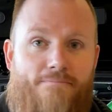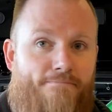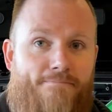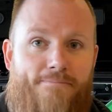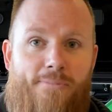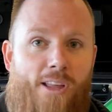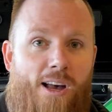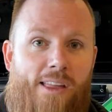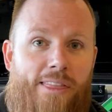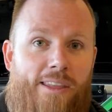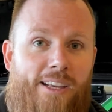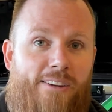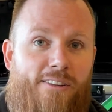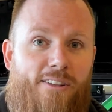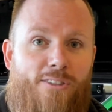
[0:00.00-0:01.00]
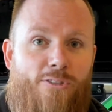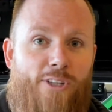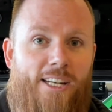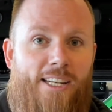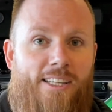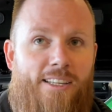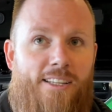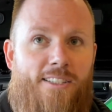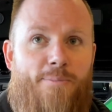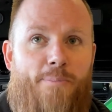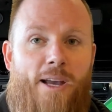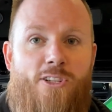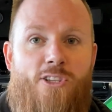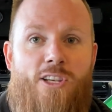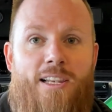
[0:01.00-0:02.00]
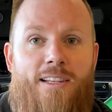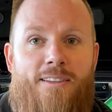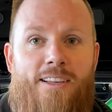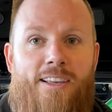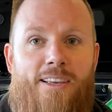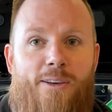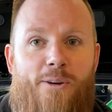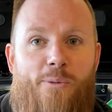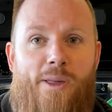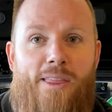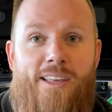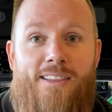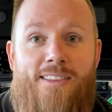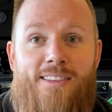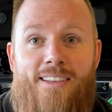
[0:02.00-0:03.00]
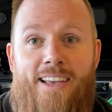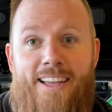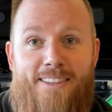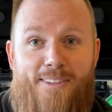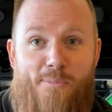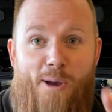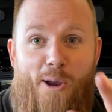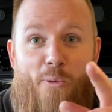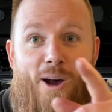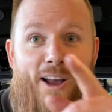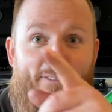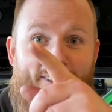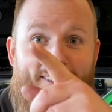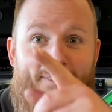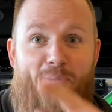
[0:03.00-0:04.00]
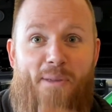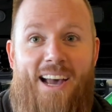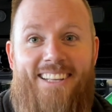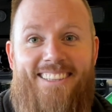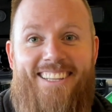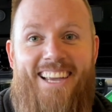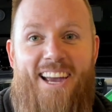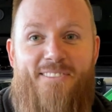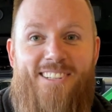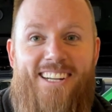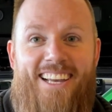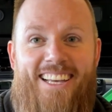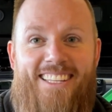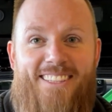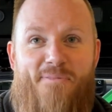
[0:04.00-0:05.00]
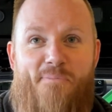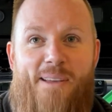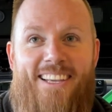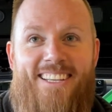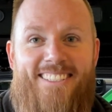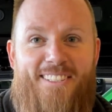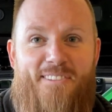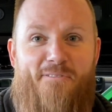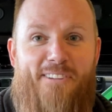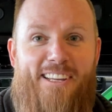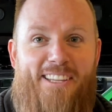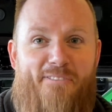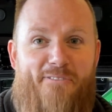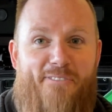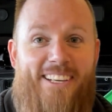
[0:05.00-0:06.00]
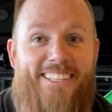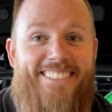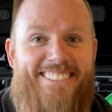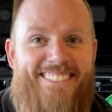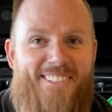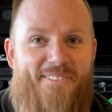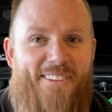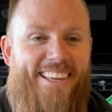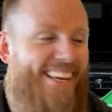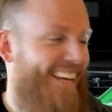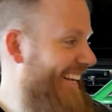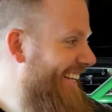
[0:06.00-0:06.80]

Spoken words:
Nothing really special with it, and my wife is behind the camera and making some funny faces to me.